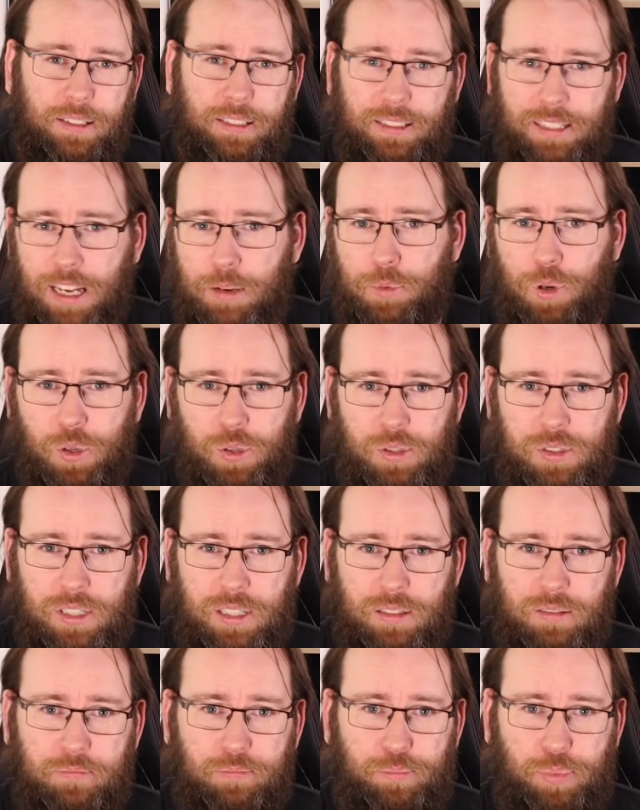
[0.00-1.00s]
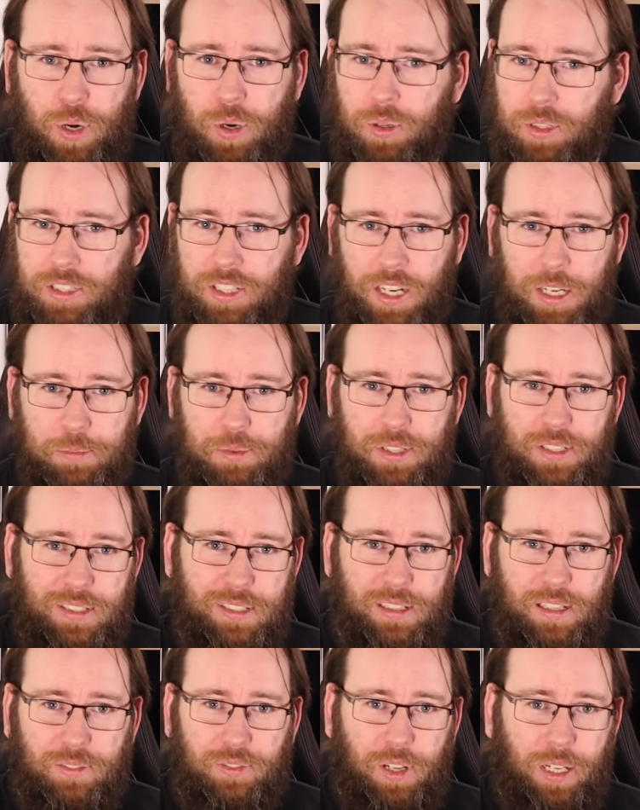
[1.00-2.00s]
demos and prototypes and
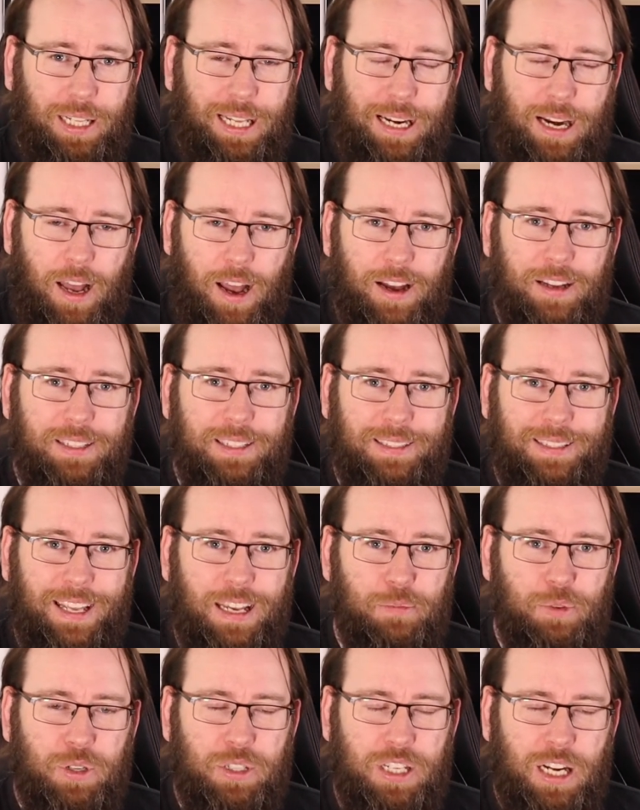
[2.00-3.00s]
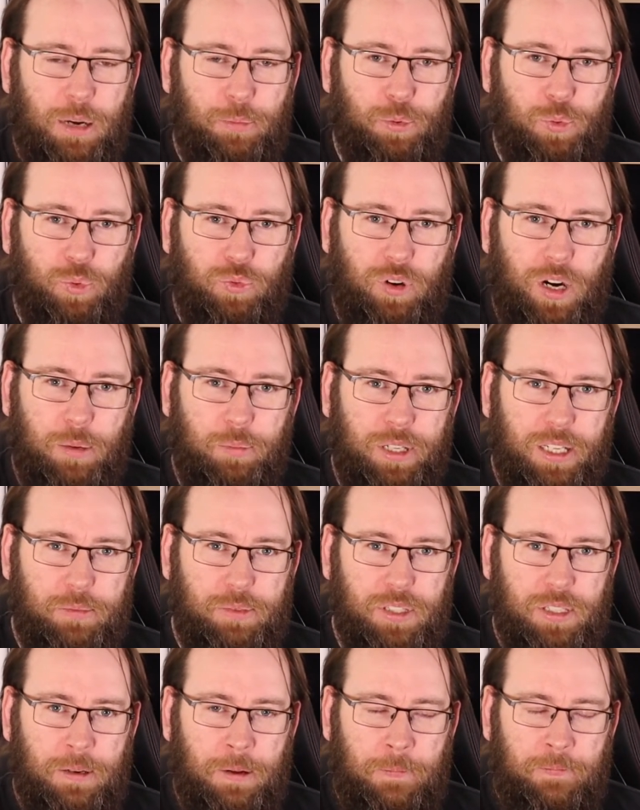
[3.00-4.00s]
stuff like that on the demo shop from
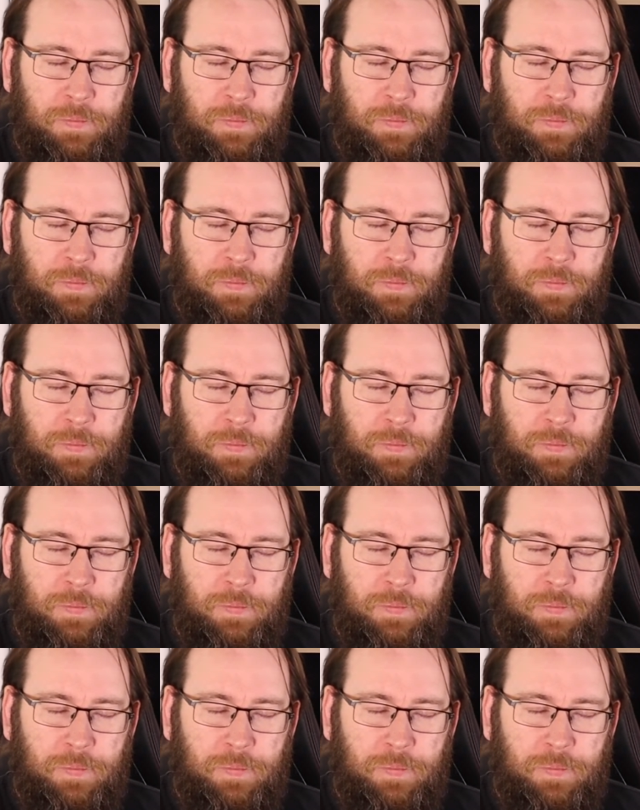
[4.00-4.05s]
Gibson.